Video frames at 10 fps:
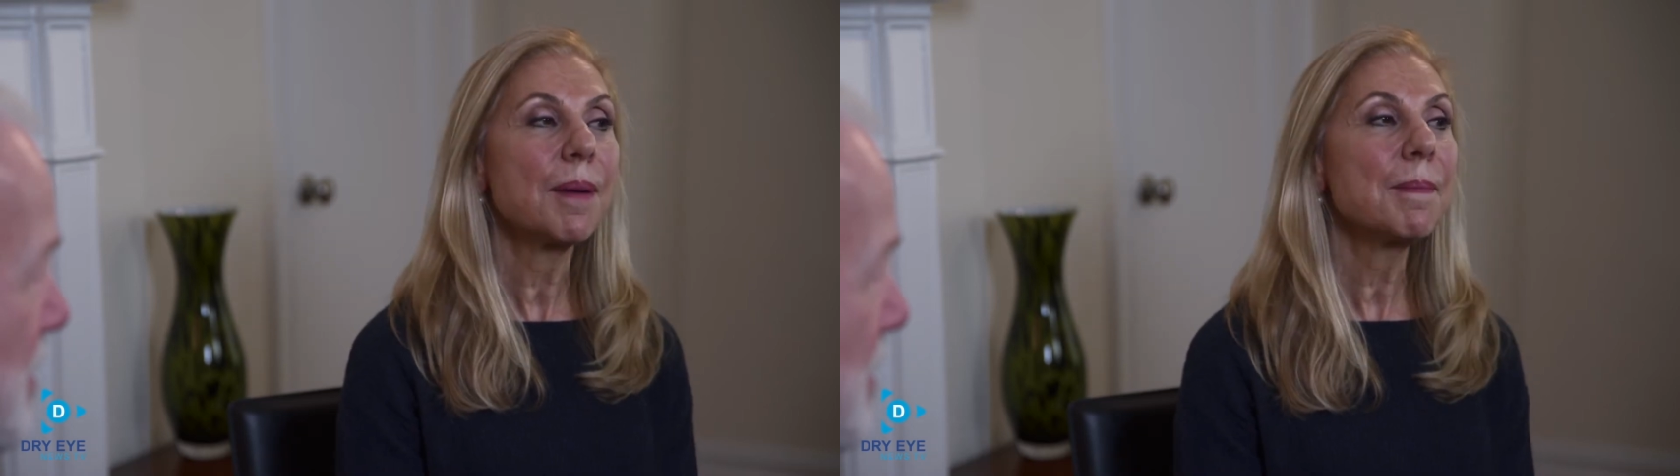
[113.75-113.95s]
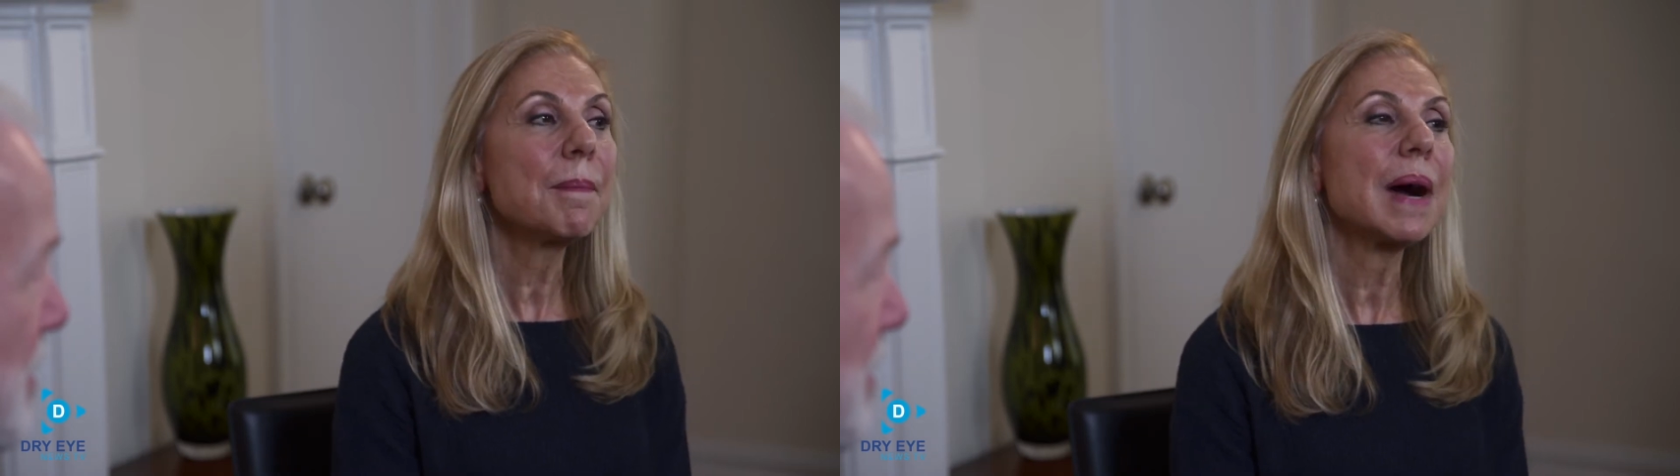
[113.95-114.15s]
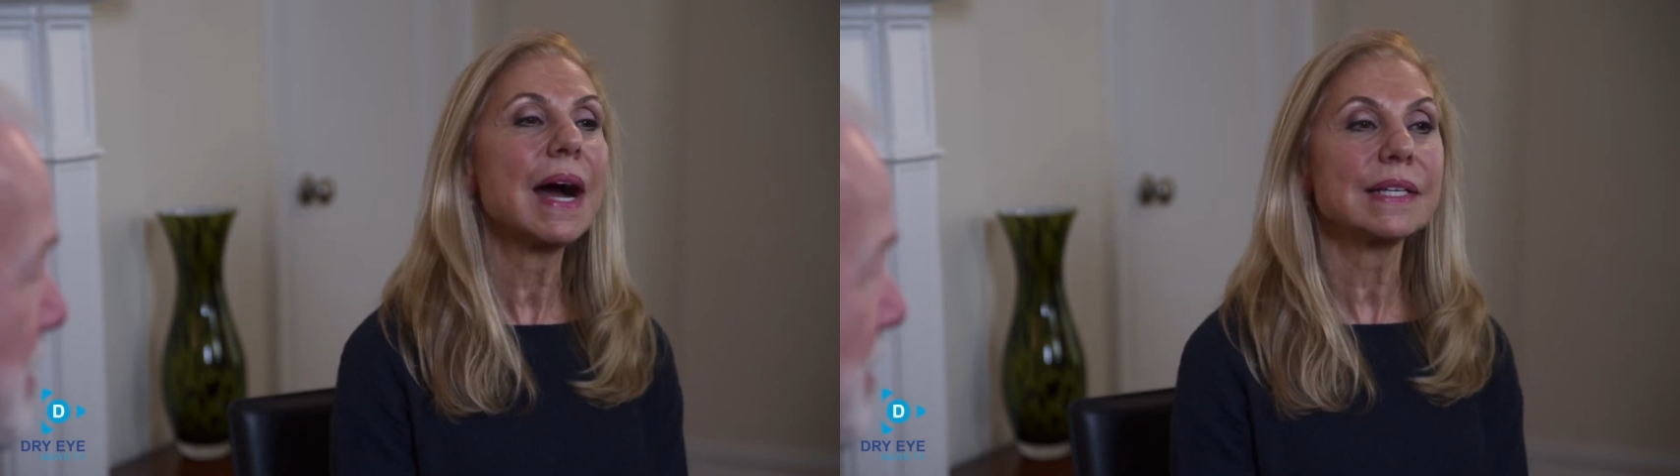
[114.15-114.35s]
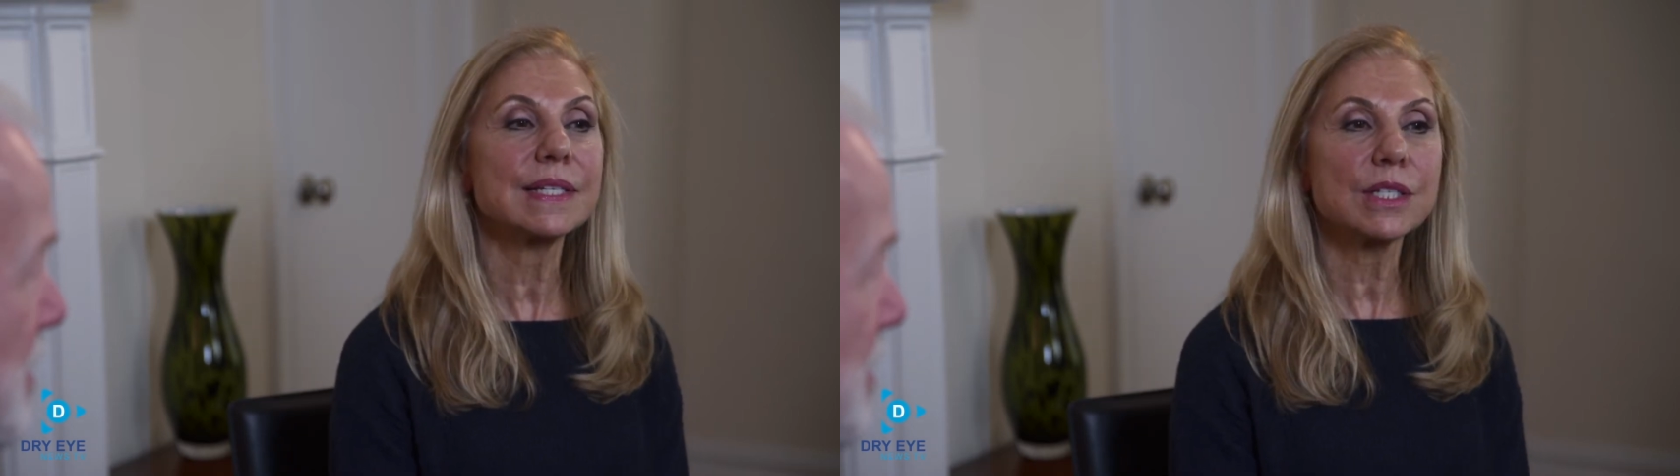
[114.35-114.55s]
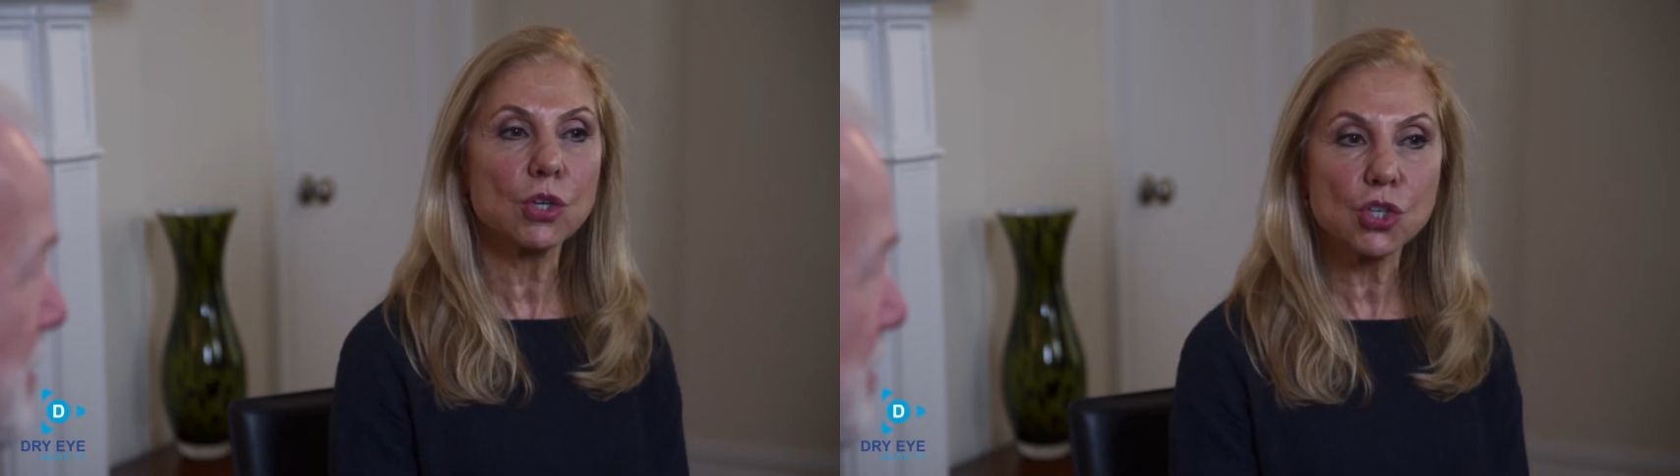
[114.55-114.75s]
my
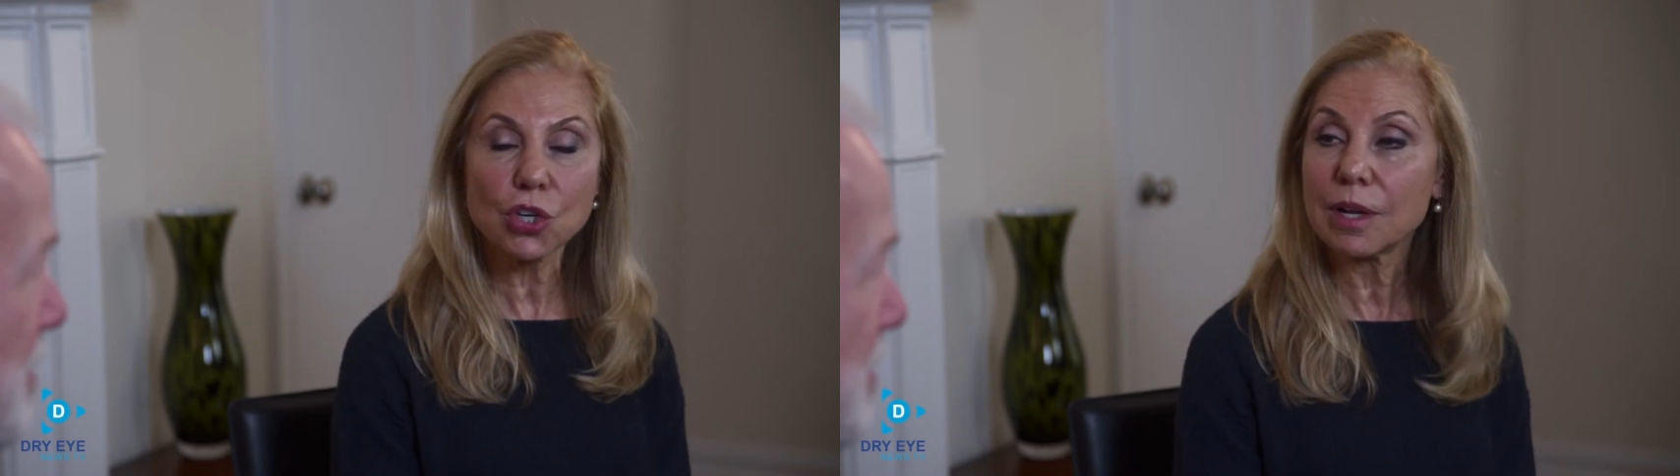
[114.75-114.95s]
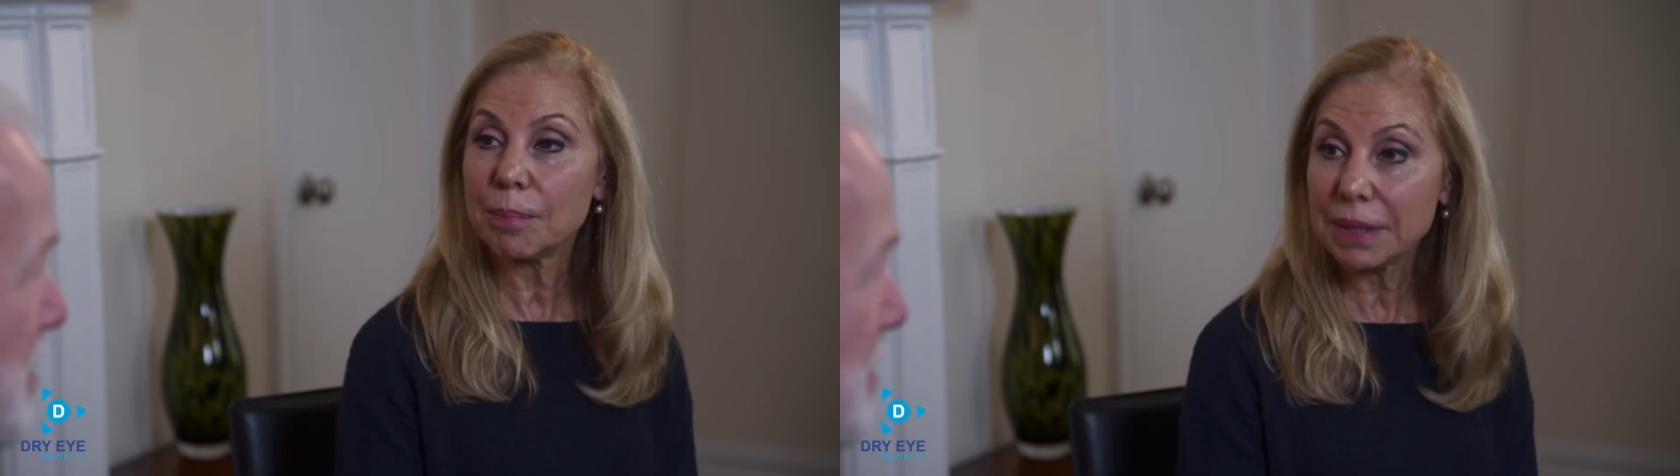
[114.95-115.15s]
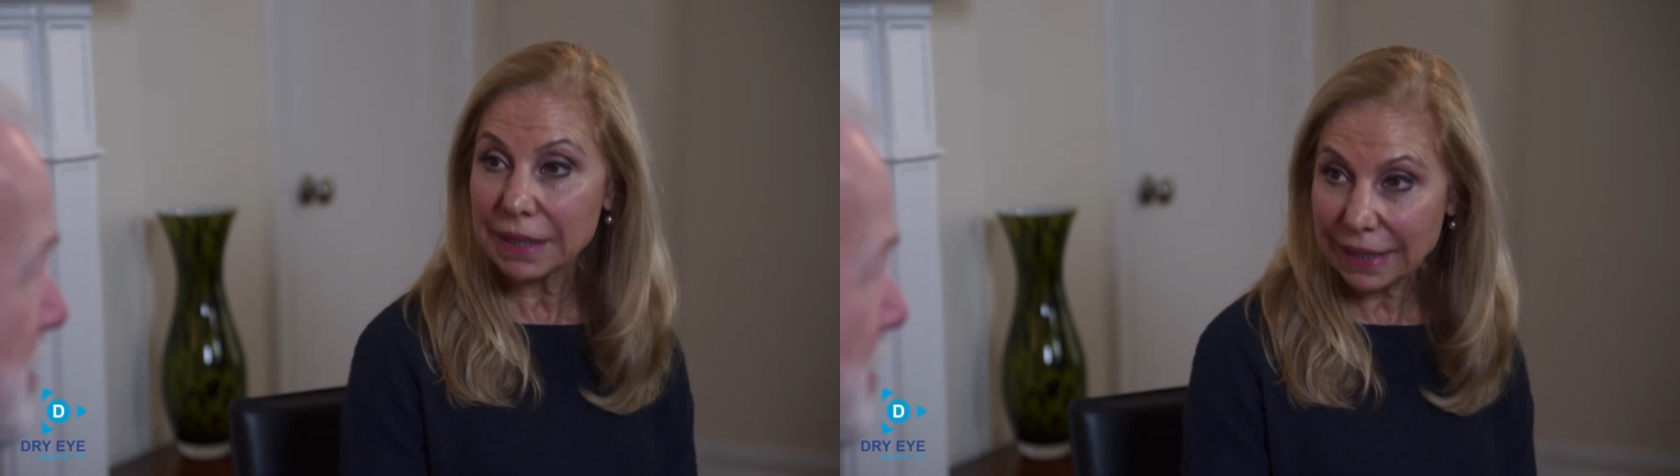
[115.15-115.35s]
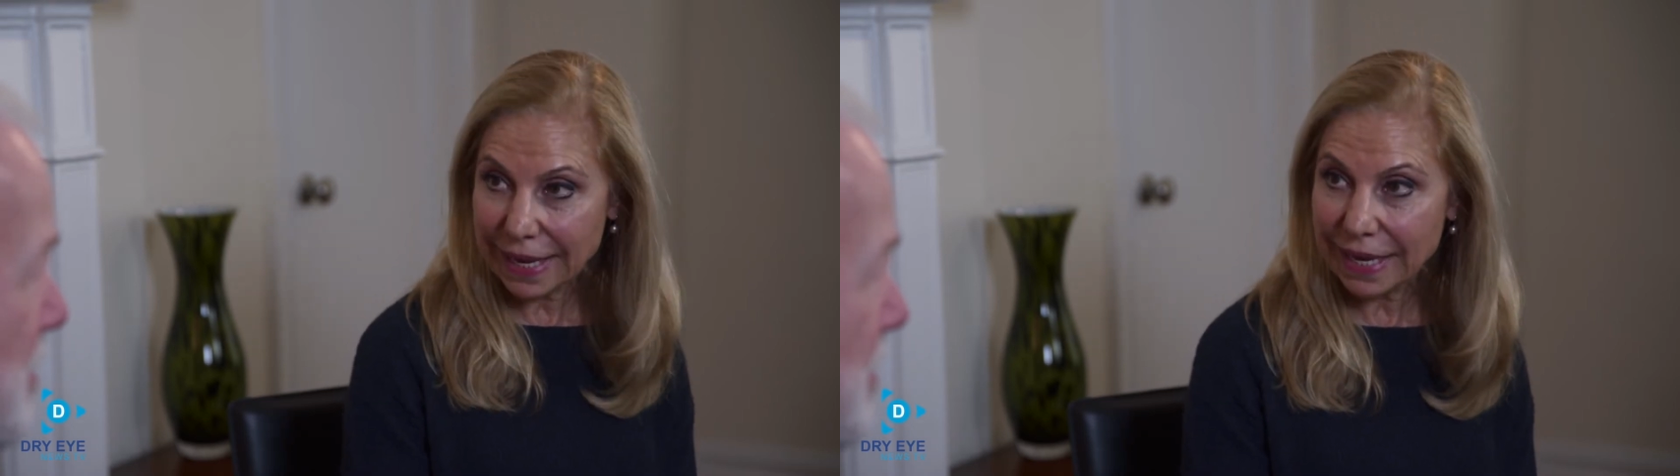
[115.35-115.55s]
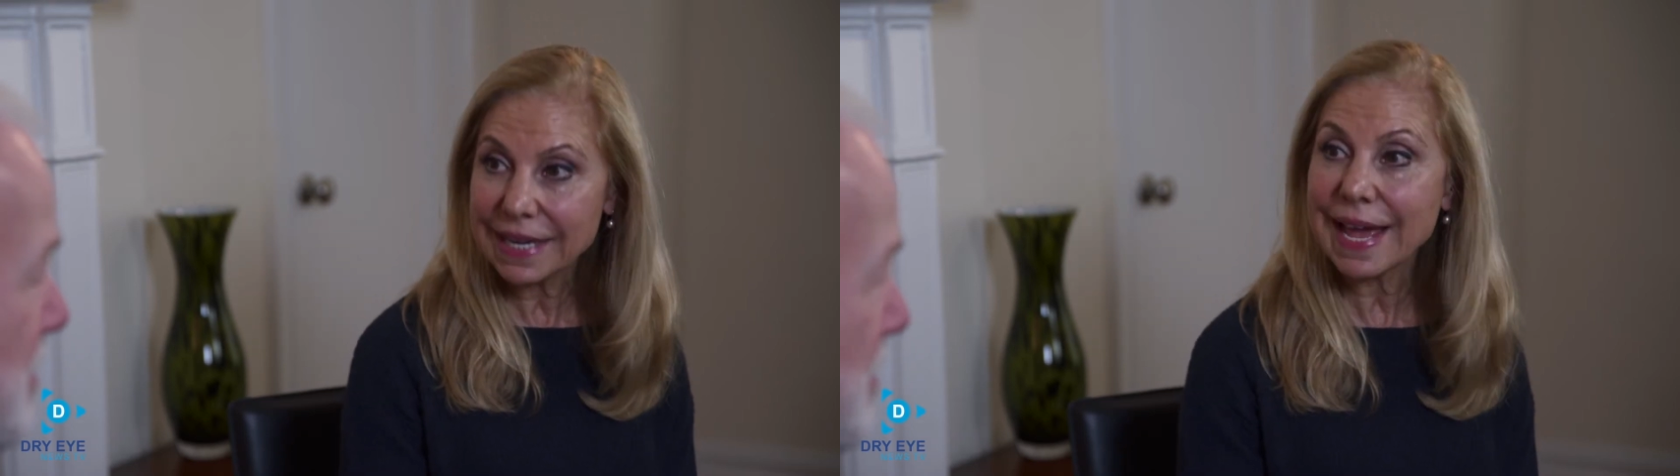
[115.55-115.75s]
surgical
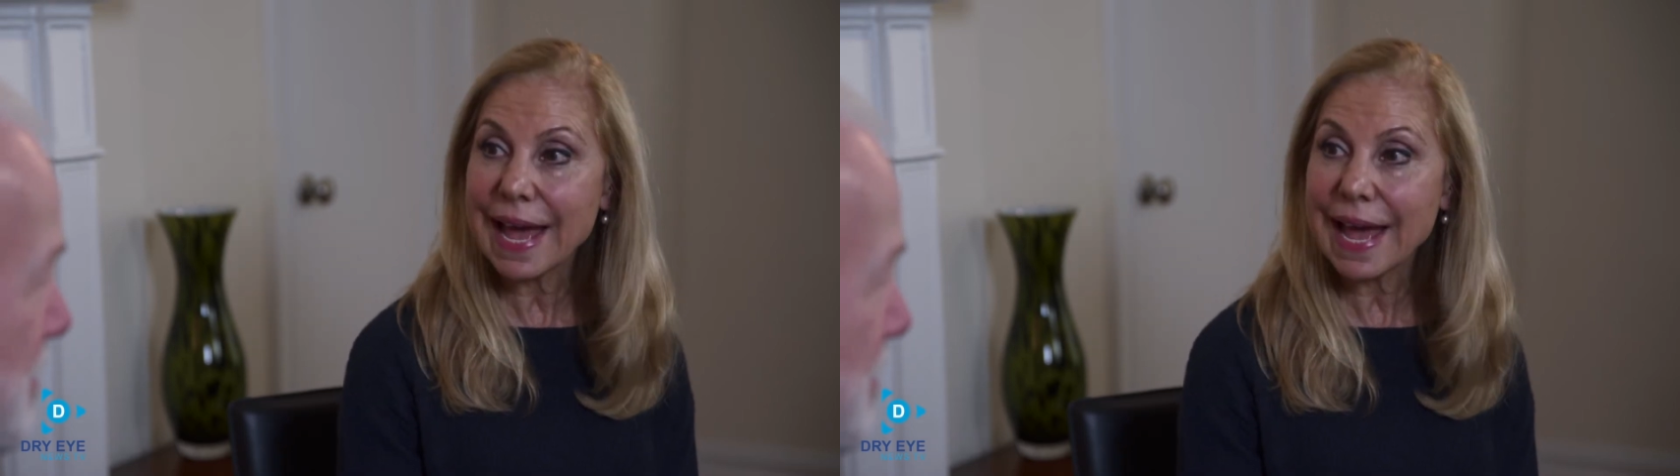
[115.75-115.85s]
plan